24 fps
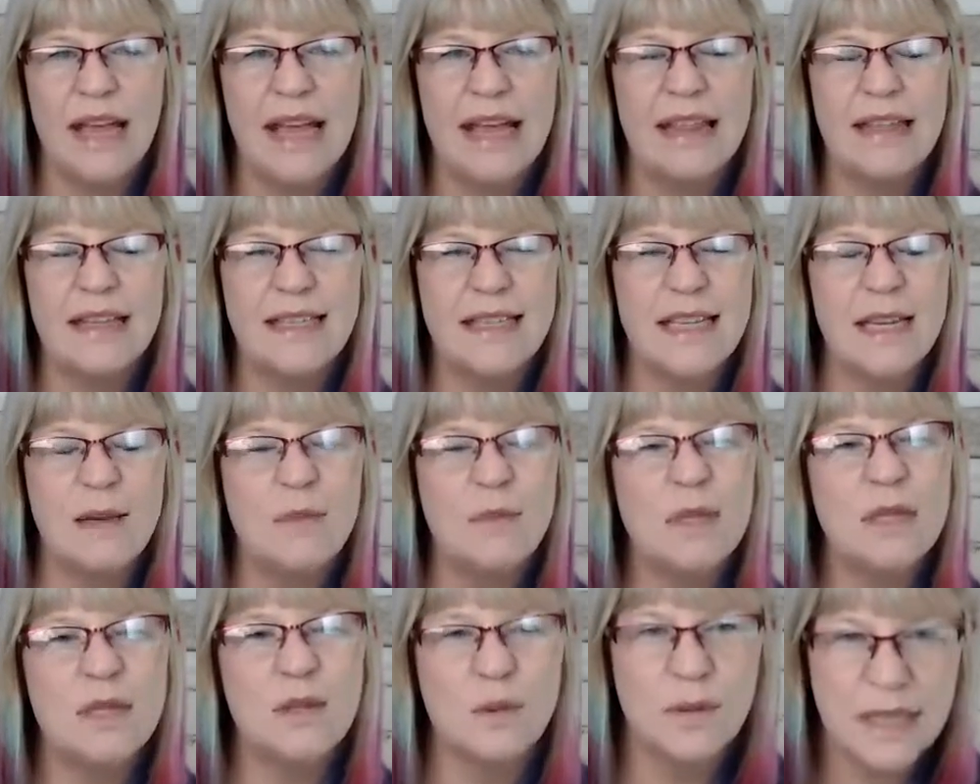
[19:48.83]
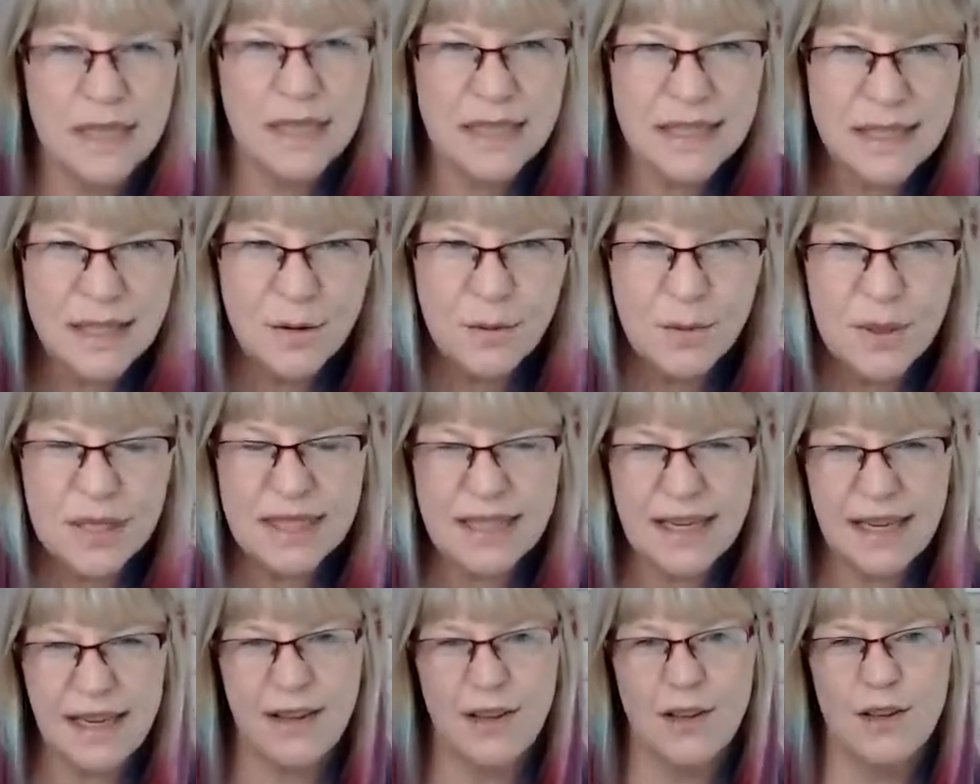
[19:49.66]
the same stories that we
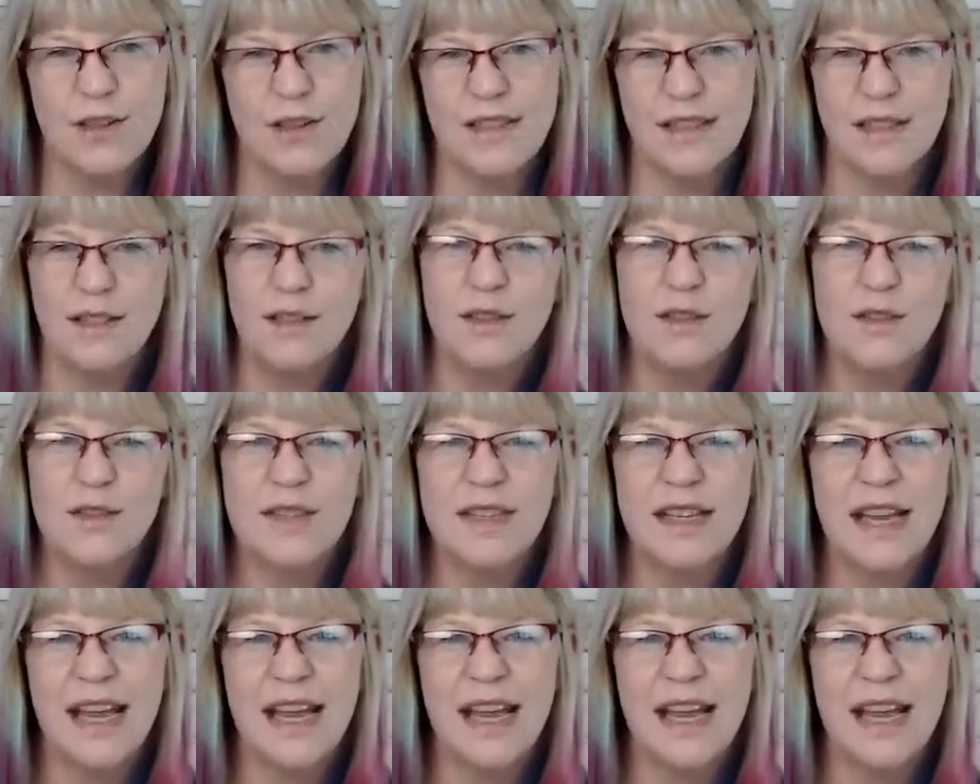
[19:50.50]
tell ourselves.